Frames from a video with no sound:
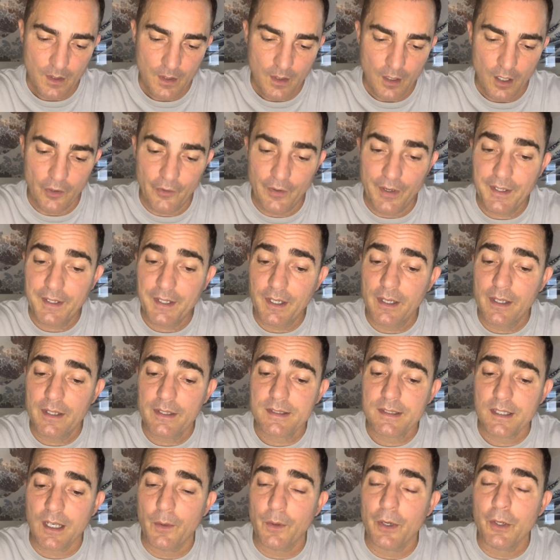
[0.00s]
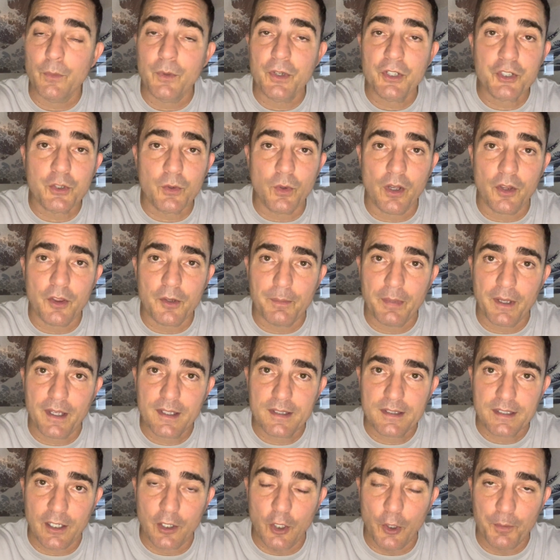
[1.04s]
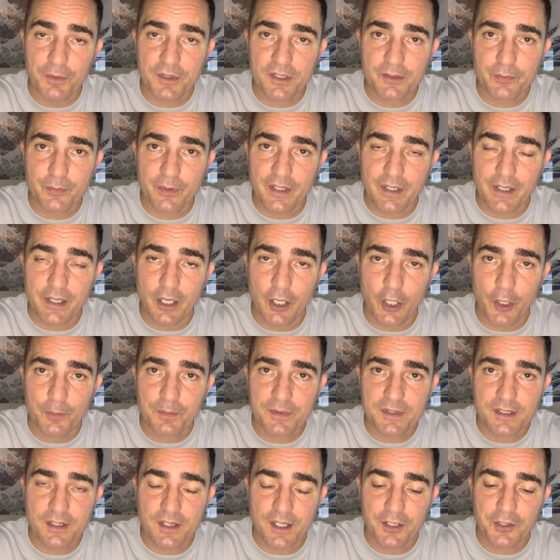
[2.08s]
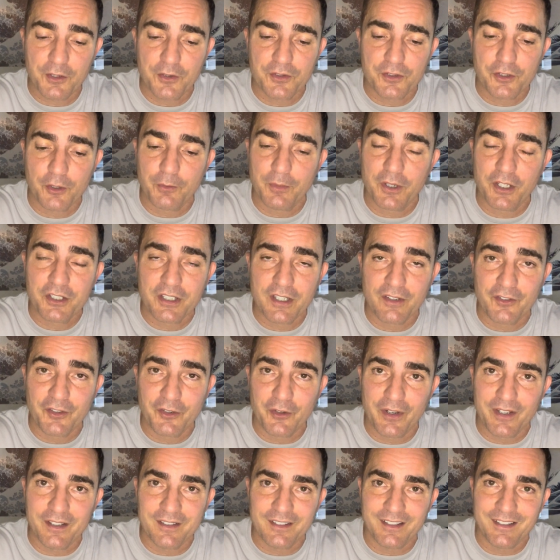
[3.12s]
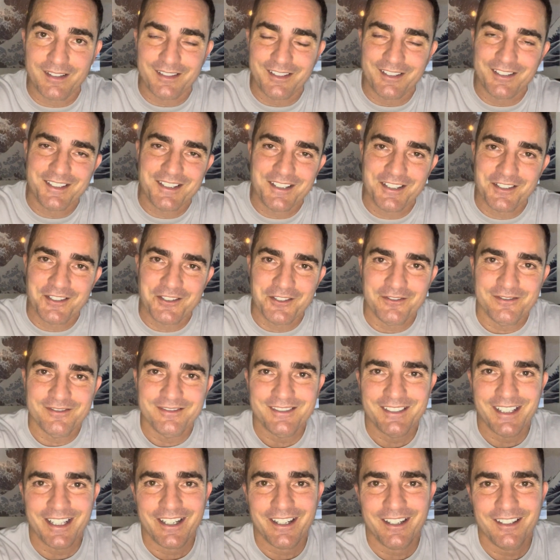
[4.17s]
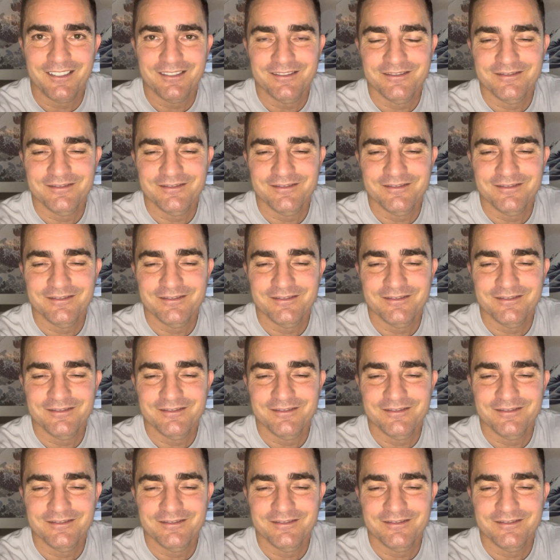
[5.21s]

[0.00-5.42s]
All right, guys, I want to wish you all the best. I hope this reading helps. Thank you so much. Have a great night. I'll see you soon. Take care.